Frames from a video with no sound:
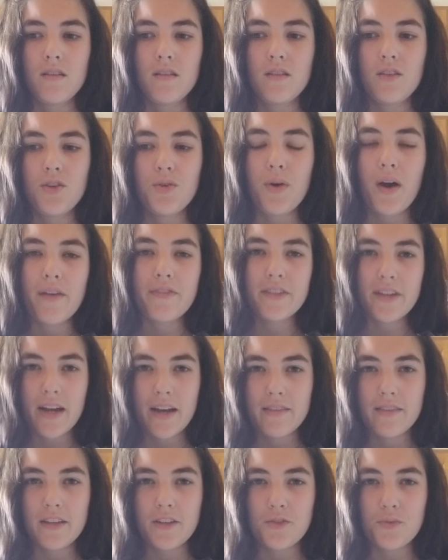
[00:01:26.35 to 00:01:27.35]
you have to
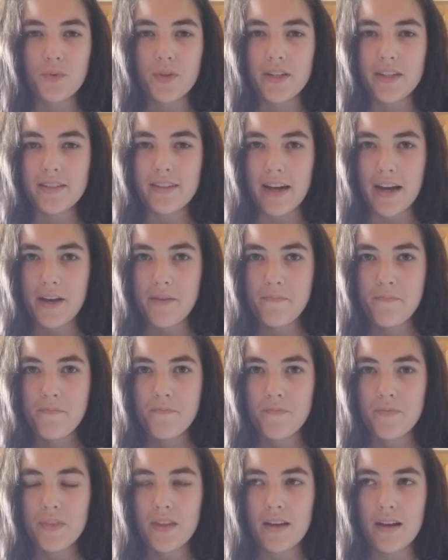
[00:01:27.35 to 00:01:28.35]
add things one at a time,
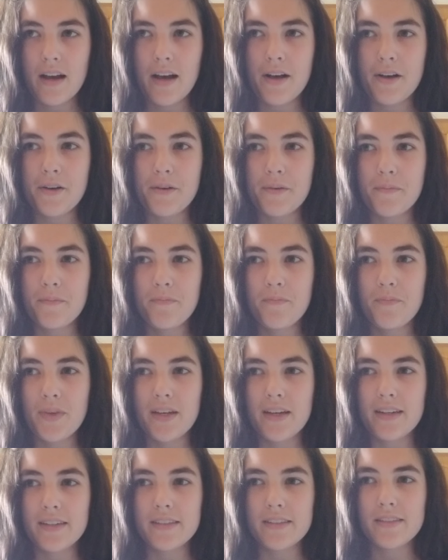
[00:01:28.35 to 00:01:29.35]

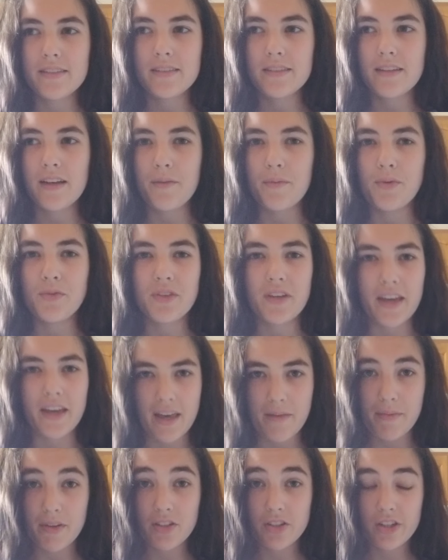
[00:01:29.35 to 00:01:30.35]
because I'm using a
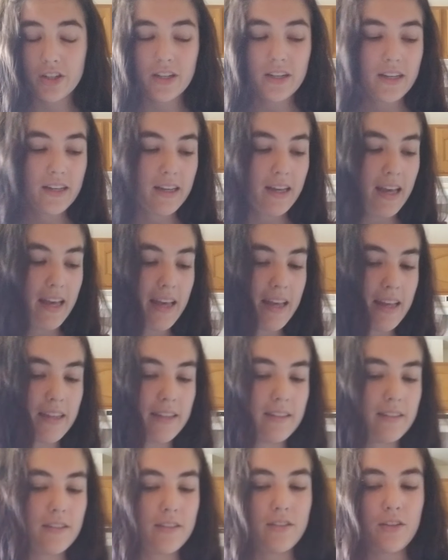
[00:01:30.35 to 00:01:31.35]
hand mixer,
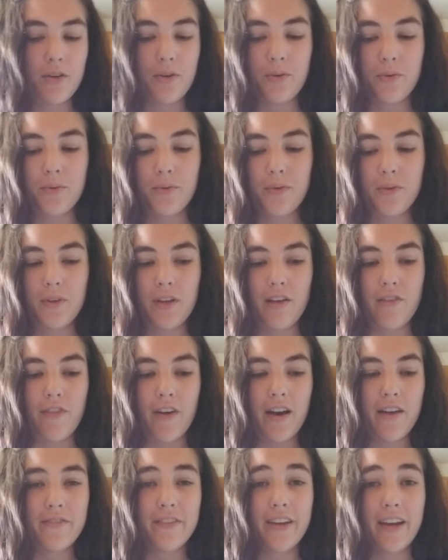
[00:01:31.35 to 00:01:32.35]
and so if I
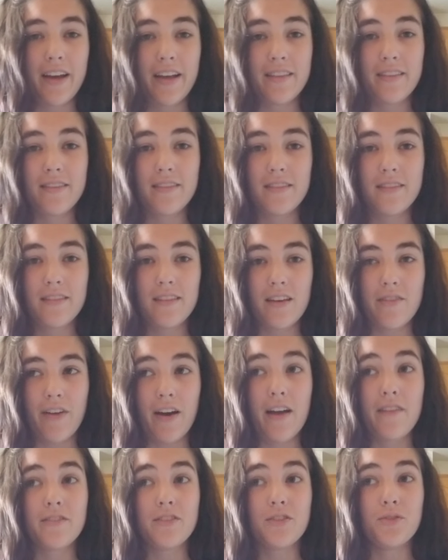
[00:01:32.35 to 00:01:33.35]
have to add
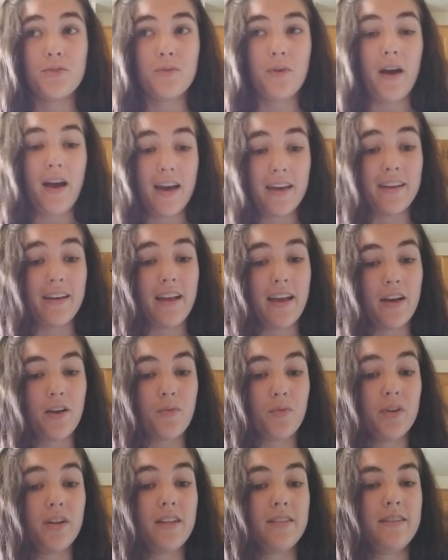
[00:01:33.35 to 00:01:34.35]
an egg
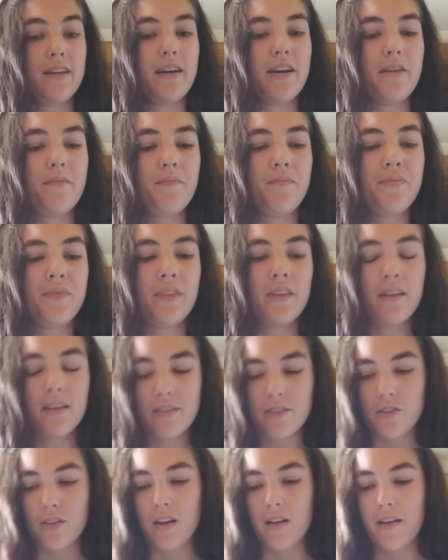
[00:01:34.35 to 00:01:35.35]
one at a time,
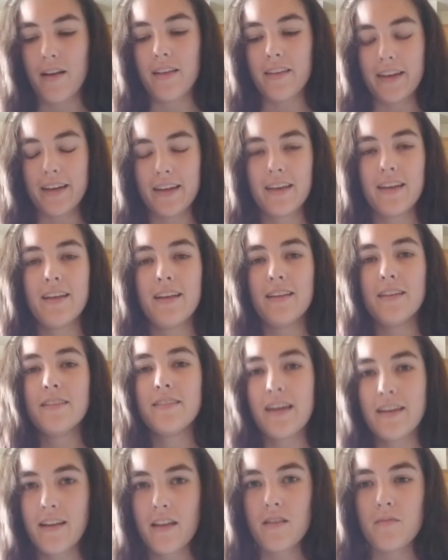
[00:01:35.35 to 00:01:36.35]
so that, like,
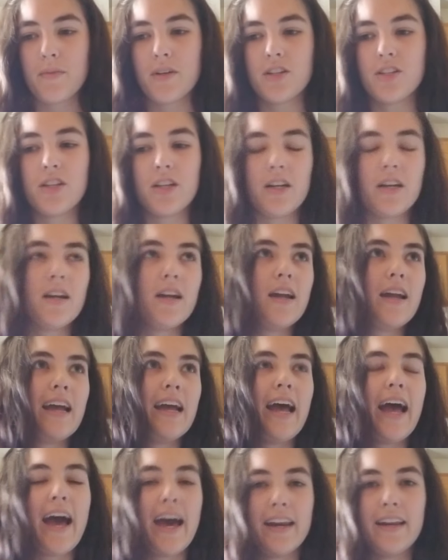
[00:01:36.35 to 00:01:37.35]
set down the mixer,
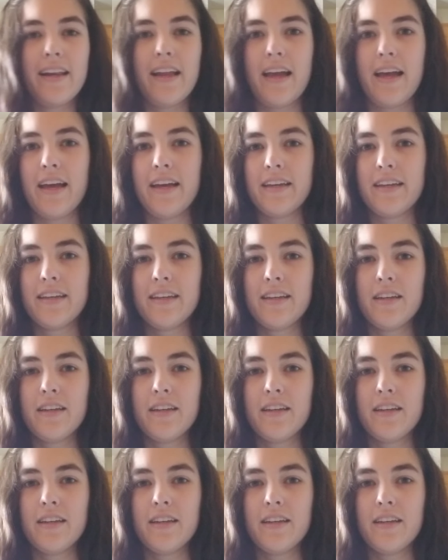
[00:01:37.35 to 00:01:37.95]
add an egg,